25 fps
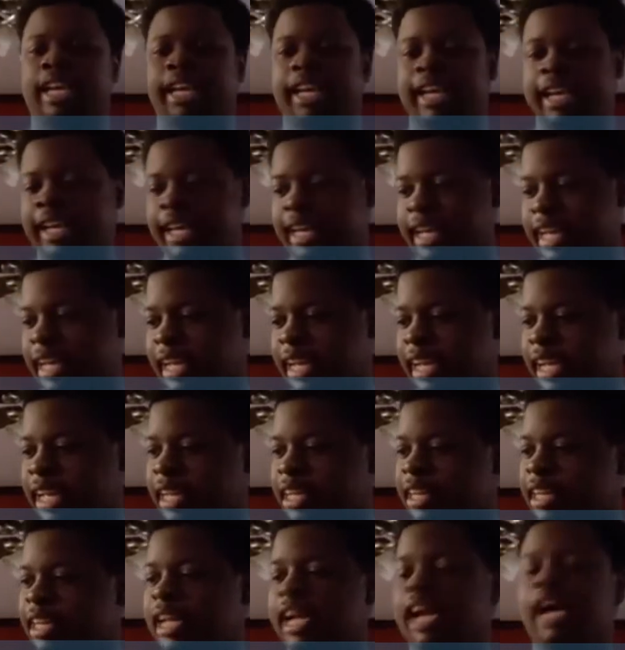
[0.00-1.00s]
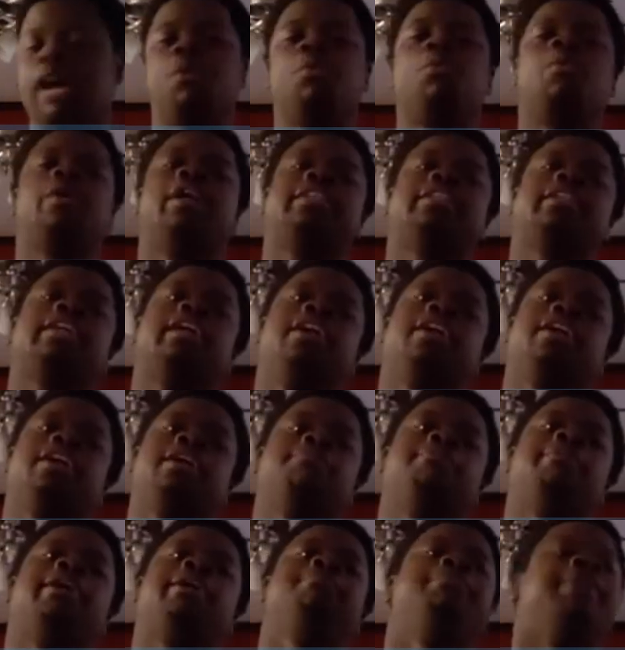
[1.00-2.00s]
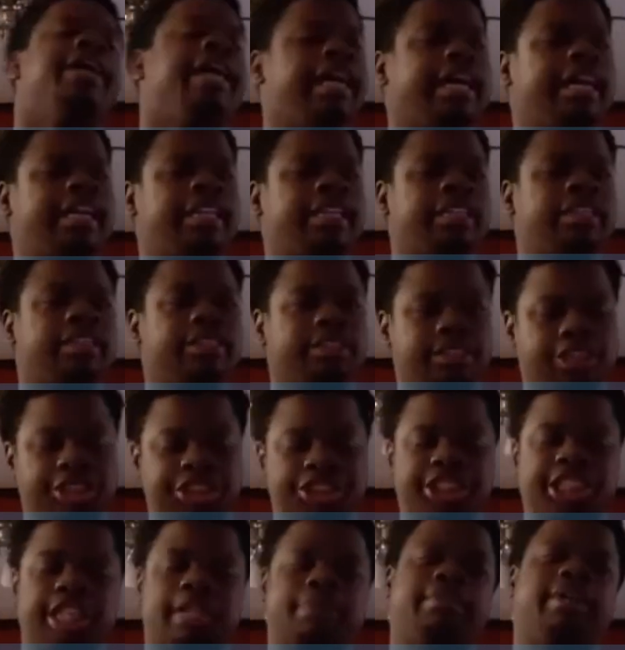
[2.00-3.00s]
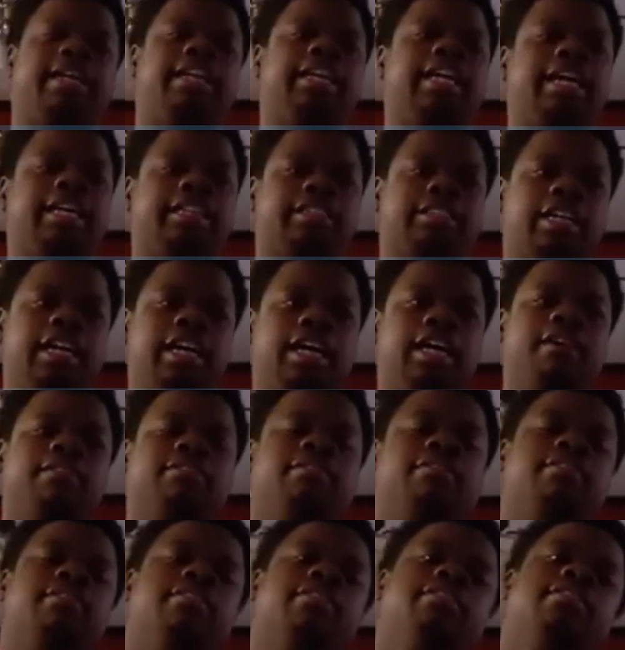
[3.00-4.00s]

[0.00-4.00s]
And I went under my bed to check my laptop.